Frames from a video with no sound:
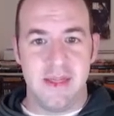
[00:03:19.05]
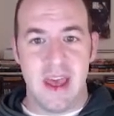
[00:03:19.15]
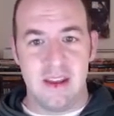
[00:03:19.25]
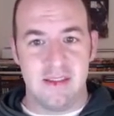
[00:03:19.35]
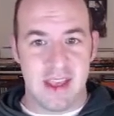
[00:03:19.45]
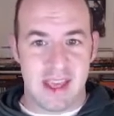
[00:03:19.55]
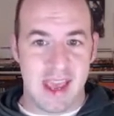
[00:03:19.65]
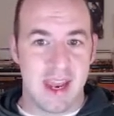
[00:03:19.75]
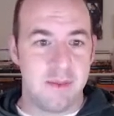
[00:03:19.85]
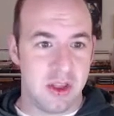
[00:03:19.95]
That is, they
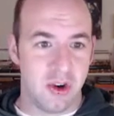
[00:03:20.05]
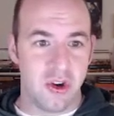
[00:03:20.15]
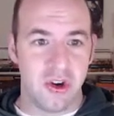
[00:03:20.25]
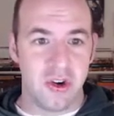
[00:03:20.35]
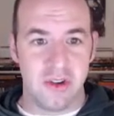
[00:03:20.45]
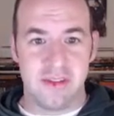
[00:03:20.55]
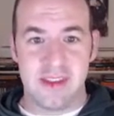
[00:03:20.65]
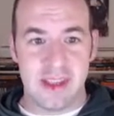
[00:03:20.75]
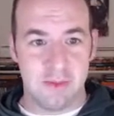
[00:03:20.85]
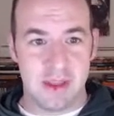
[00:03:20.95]
cannot be heard or
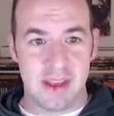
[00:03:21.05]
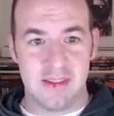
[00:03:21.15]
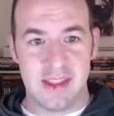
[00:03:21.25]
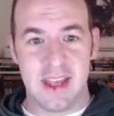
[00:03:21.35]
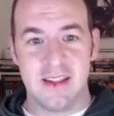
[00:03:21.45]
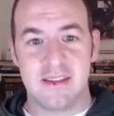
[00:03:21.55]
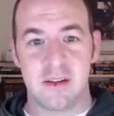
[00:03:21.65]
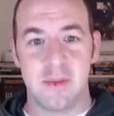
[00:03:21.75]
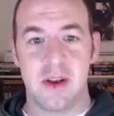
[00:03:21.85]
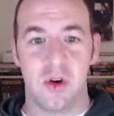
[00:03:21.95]
seen because the
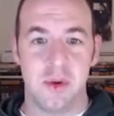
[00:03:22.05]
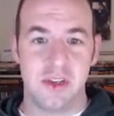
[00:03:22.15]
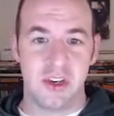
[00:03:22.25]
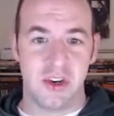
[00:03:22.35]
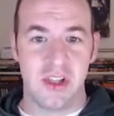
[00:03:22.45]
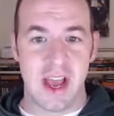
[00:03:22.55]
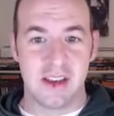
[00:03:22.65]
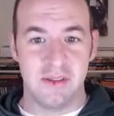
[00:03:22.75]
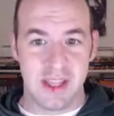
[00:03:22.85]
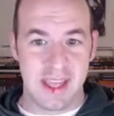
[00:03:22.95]
instrument or material
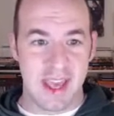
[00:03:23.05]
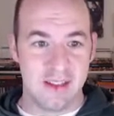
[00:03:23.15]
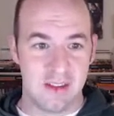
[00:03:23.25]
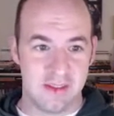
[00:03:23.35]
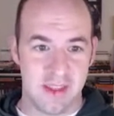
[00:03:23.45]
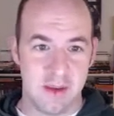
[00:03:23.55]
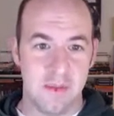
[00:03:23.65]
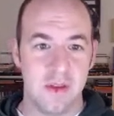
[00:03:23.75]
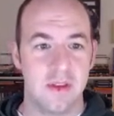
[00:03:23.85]
actively cancels them.